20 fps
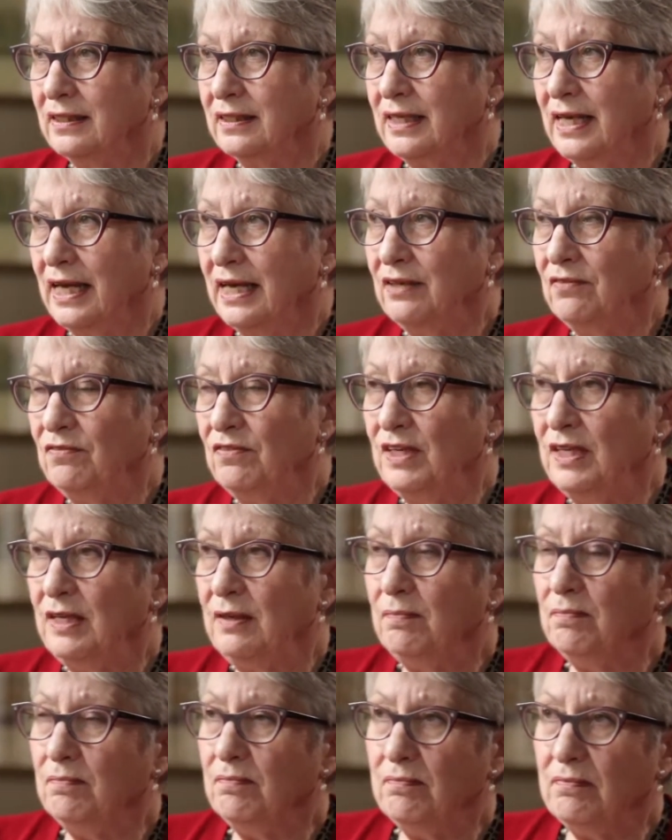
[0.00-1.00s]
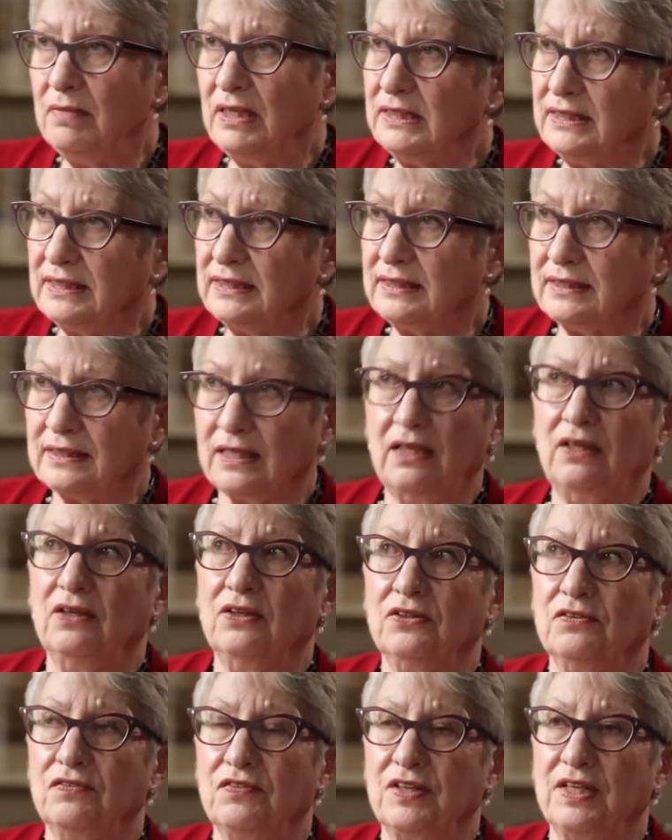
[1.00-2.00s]
Can we miss a
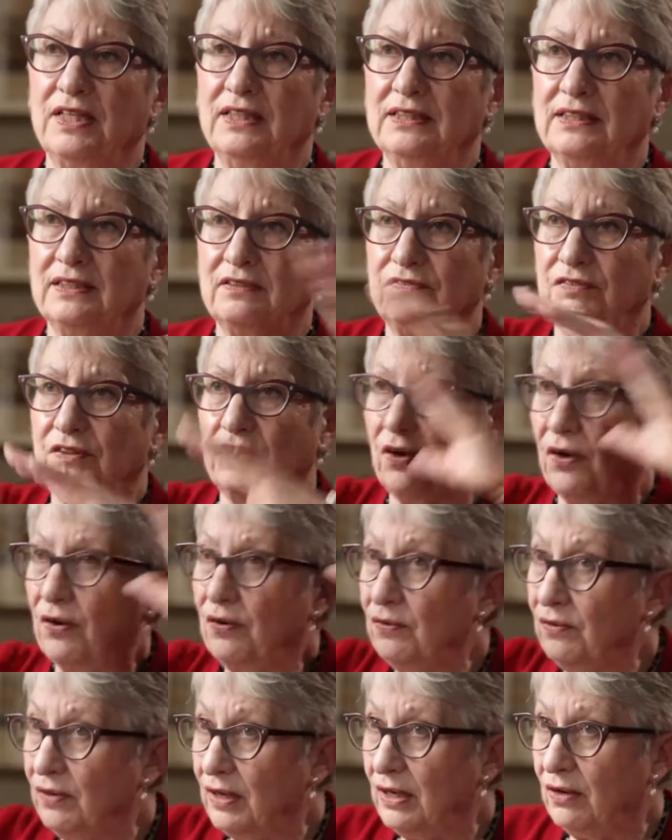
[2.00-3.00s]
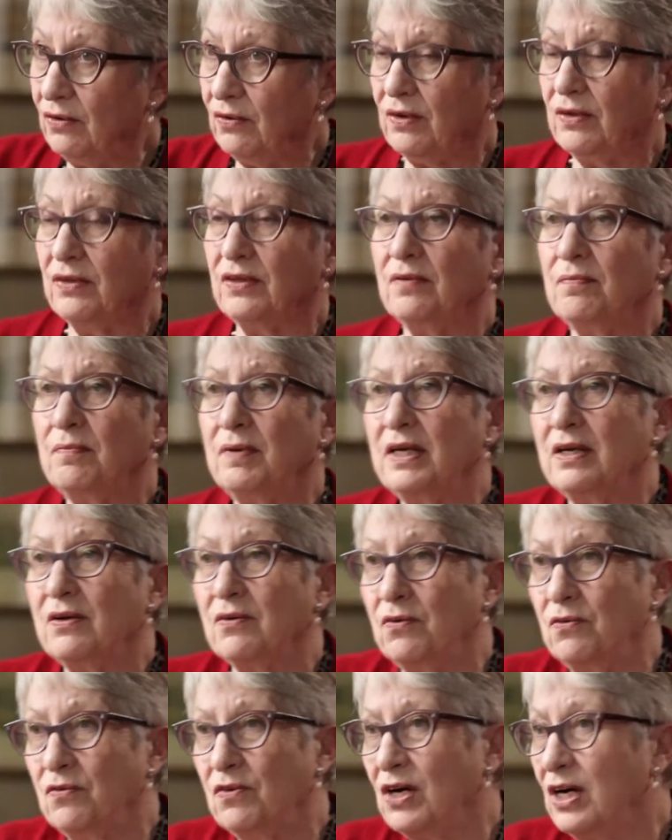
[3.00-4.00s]
lot of things if you only look at the
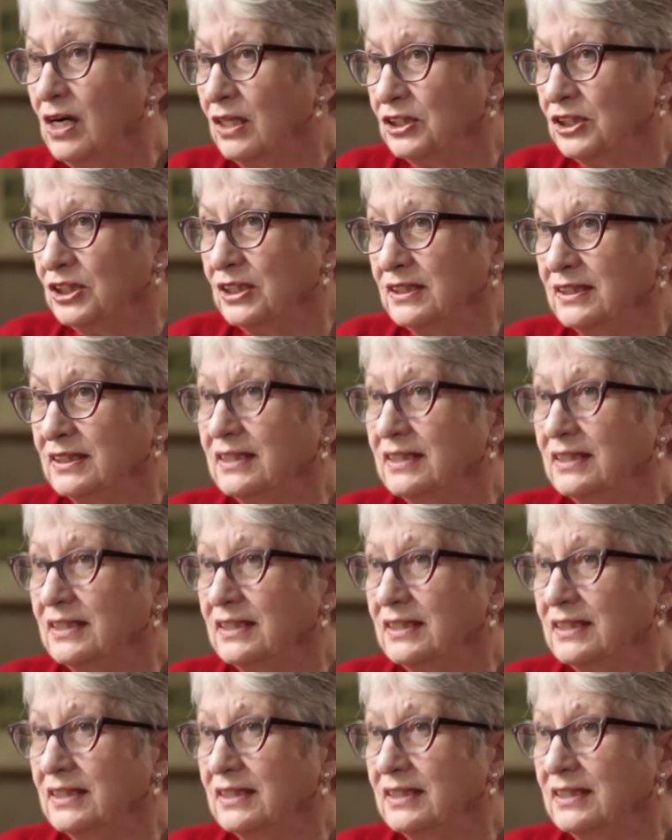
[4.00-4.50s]
big overarching